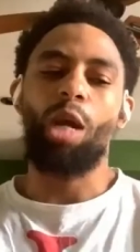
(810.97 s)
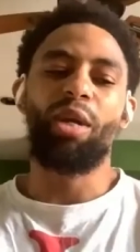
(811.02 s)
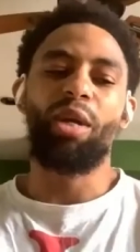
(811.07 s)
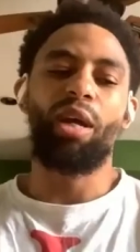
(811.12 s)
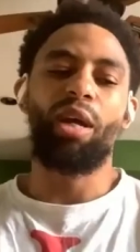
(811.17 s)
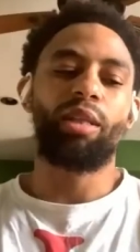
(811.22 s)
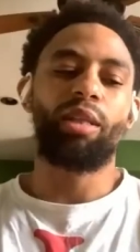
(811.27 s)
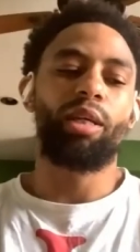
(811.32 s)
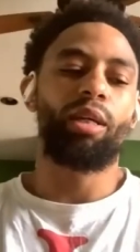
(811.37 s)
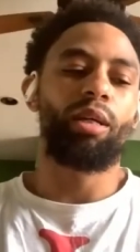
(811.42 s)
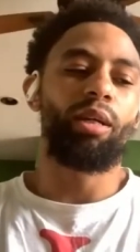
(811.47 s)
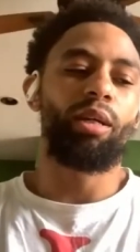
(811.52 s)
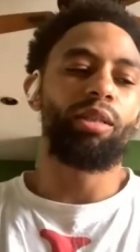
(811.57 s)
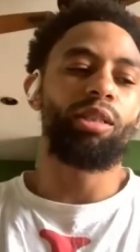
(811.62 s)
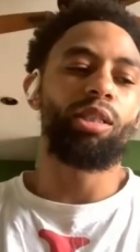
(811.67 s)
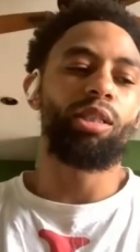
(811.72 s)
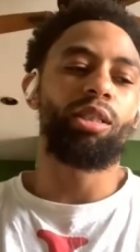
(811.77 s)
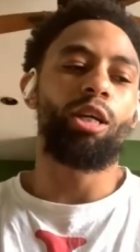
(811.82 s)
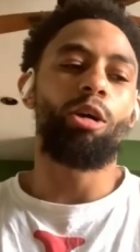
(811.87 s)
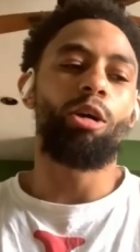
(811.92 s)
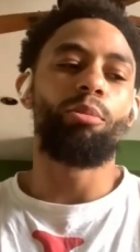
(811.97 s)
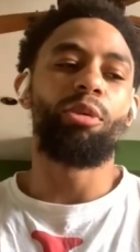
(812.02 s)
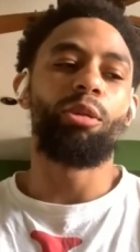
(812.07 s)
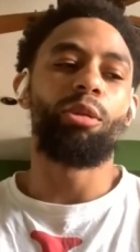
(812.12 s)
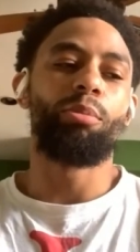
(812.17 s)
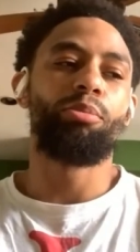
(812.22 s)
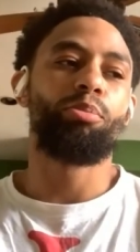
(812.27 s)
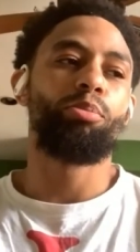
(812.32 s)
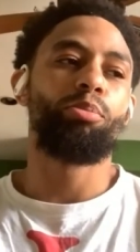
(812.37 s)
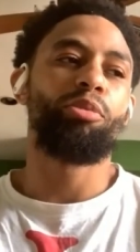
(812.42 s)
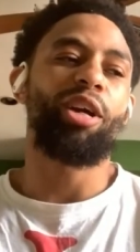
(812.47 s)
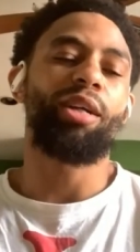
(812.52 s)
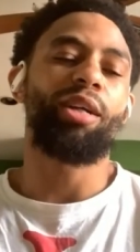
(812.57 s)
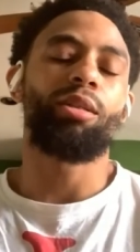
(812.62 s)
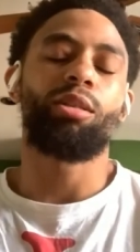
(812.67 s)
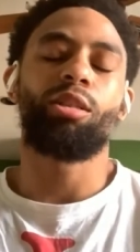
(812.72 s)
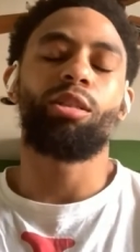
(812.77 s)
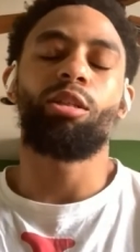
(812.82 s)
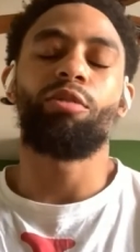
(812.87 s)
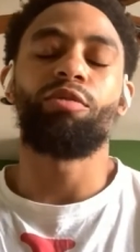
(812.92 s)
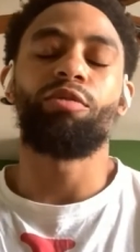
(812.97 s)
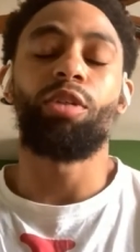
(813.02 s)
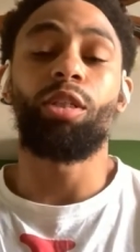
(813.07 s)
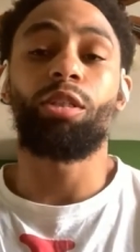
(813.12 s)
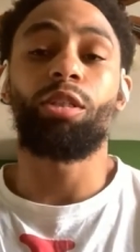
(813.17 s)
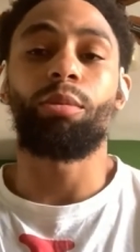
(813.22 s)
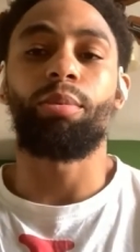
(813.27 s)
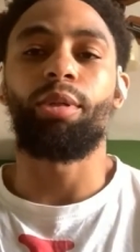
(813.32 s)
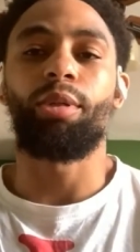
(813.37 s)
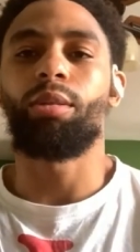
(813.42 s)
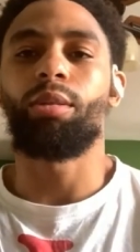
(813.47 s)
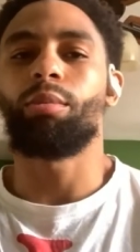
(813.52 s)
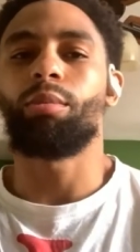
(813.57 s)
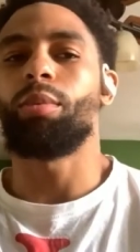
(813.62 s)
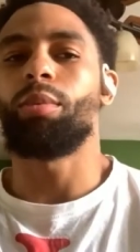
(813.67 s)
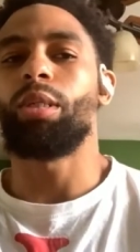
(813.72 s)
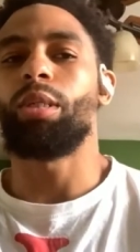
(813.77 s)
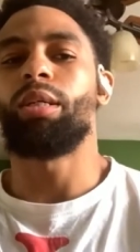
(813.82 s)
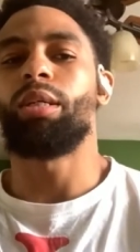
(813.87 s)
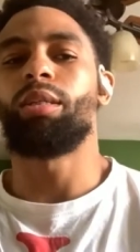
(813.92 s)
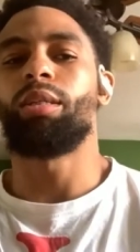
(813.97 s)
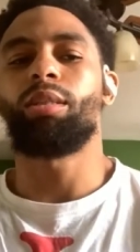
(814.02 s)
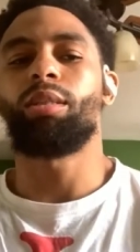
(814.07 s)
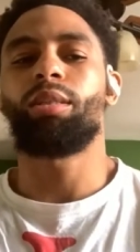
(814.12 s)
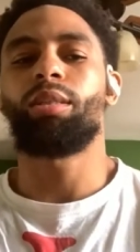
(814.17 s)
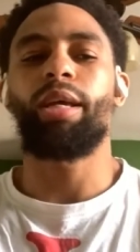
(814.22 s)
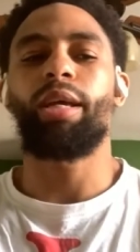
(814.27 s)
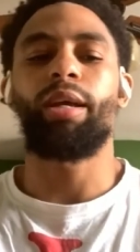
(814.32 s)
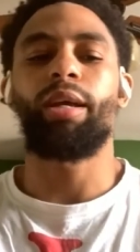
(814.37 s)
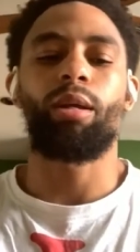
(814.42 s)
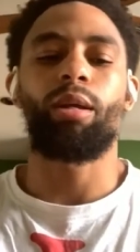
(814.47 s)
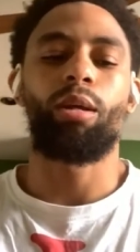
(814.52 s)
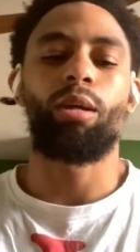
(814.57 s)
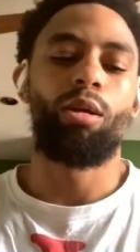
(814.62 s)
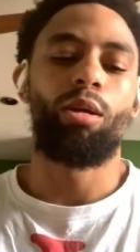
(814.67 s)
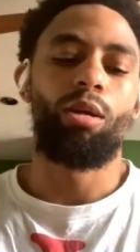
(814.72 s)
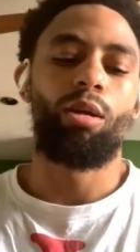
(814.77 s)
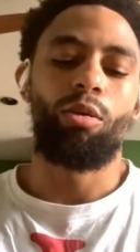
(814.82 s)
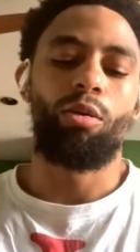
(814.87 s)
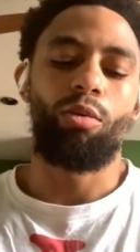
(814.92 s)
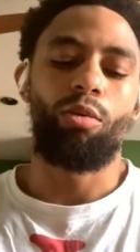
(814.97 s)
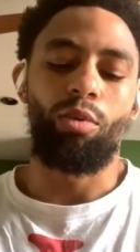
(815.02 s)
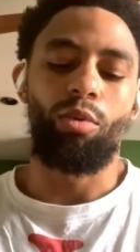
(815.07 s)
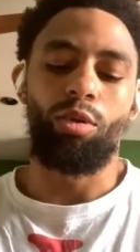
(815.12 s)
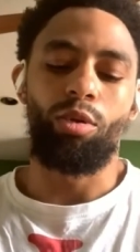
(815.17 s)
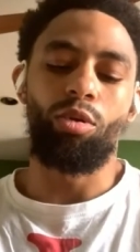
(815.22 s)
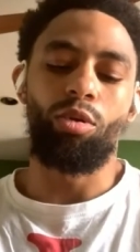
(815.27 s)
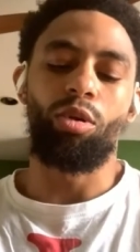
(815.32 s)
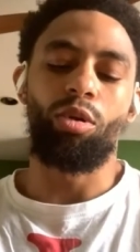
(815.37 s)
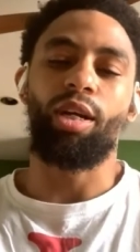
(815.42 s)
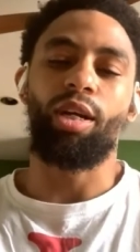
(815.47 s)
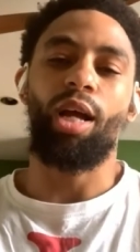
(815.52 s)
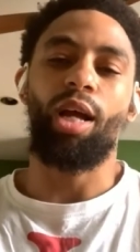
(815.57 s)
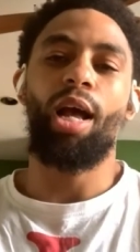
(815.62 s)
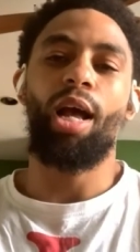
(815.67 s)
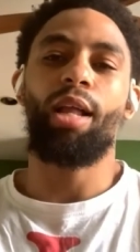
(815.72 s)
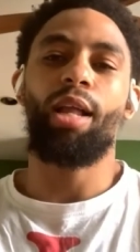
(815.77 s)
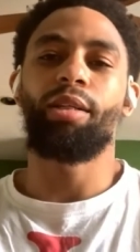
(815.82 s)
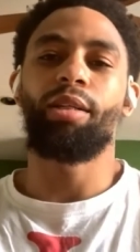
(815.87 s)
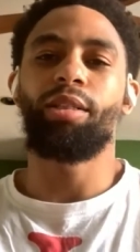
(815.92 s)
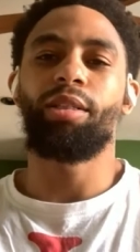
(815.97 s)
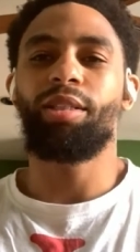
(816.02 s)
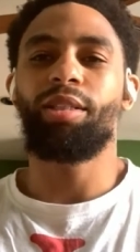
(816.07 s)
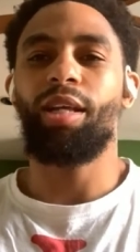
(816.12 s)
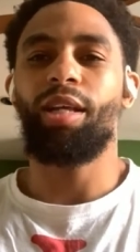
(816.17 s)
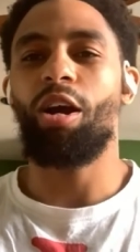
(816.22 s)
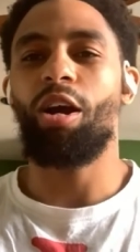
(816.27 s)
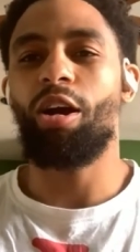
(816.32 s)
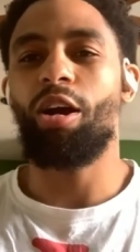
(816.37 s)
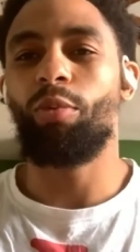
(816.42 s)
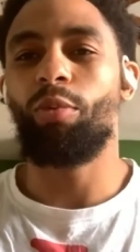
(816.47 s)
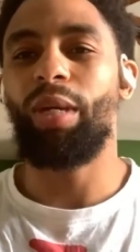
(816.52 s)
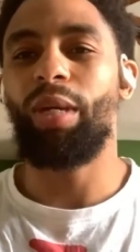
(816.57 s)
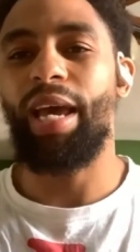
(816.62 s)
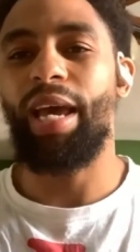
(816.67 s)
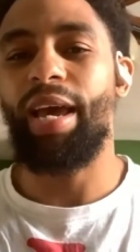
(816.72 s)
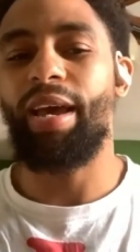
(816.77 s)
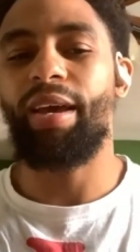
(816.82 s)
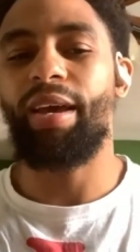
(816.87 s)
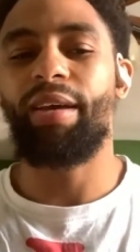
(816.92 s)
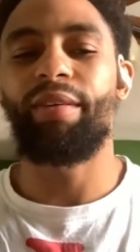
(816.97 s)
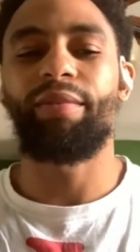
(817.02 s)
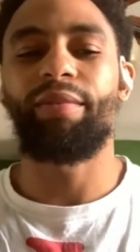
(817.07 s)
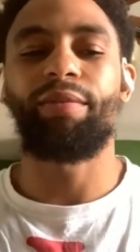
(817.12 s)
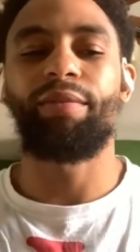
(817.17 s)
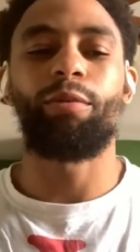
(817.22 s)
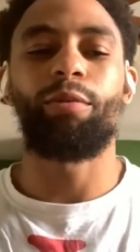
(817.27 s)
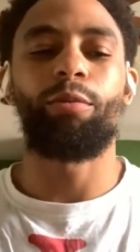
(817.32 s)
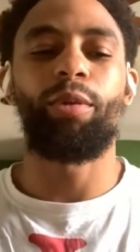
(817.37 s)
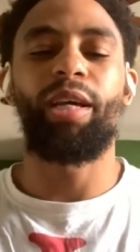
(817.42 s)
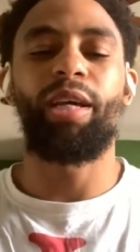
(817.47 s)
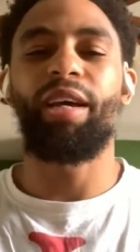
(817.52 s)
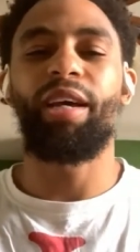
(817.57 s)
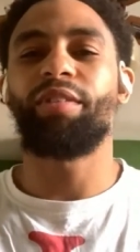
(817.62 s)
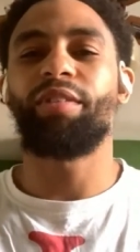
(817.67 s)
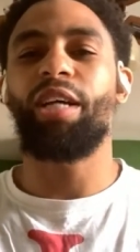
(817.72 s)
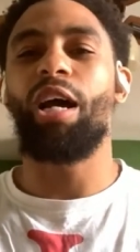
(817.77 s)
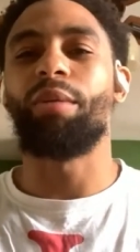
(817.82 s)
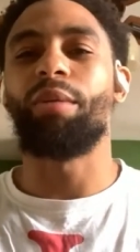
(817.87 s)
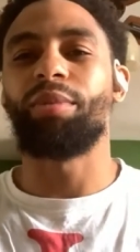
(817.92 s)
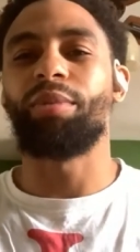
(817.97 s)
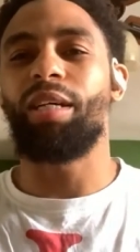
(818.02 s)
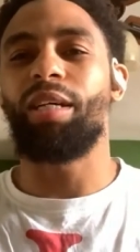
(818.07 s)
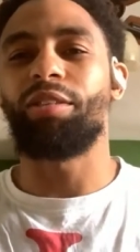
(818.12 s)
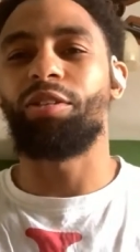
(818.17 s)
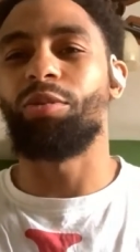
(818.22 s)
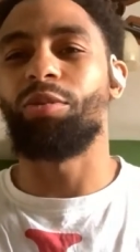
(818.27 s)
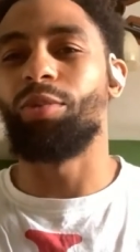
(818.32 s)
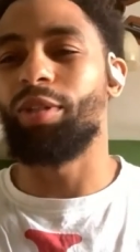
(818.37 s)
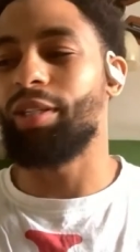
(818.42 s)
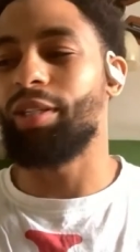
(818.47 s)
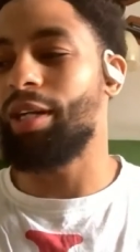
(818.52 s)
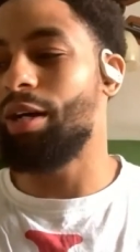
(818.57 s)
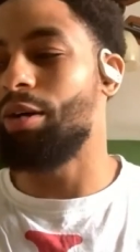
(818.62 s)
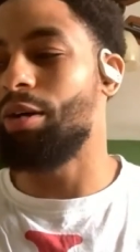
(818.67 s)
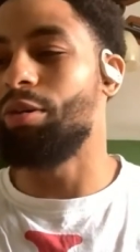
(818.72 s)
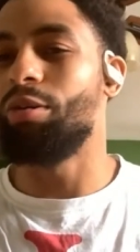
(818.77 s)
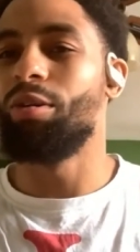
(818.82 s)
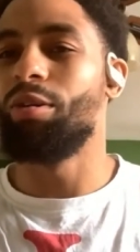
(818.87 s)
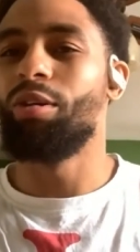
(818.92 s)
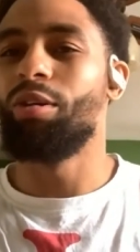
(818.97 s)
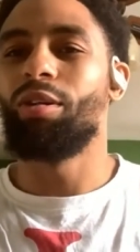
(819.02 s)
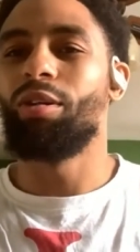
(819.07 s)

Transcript: I mean, I think it just helped me practice self-discipline, because it's like when you go to college, it's like, all right, we have time slots to work out.